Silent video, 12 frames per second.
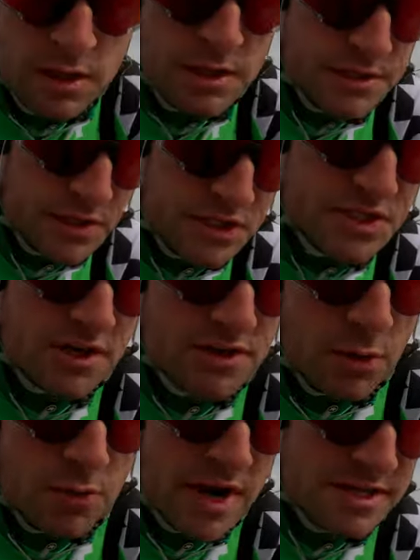So to start
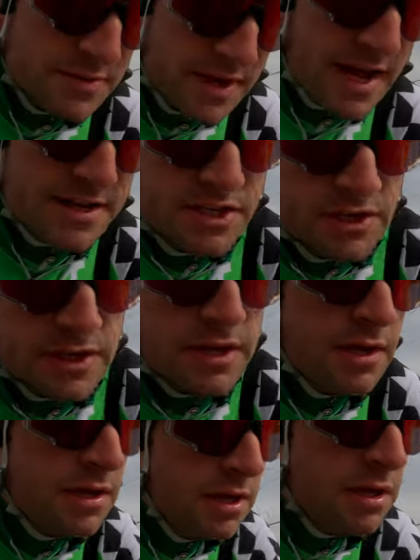the rest week, I took
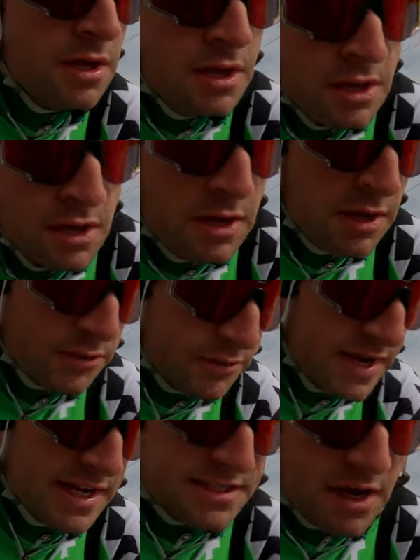3
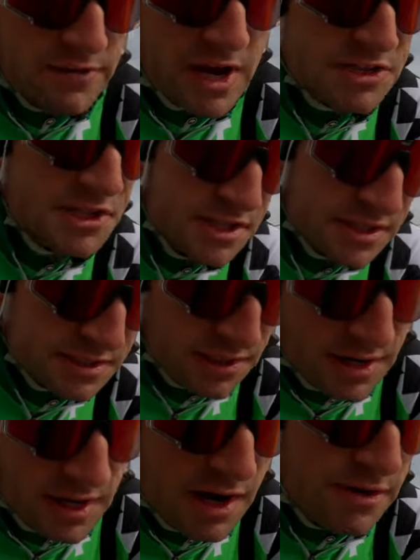days off. I actually took
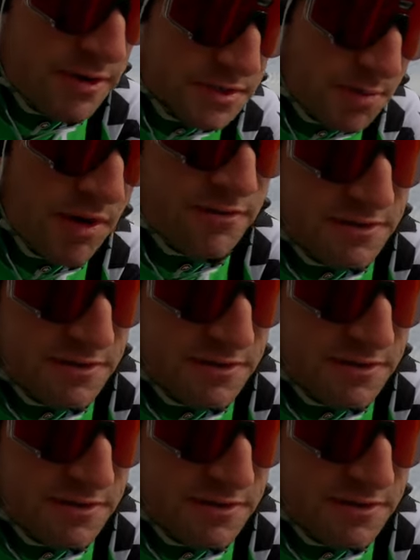Sunday off. I was pretty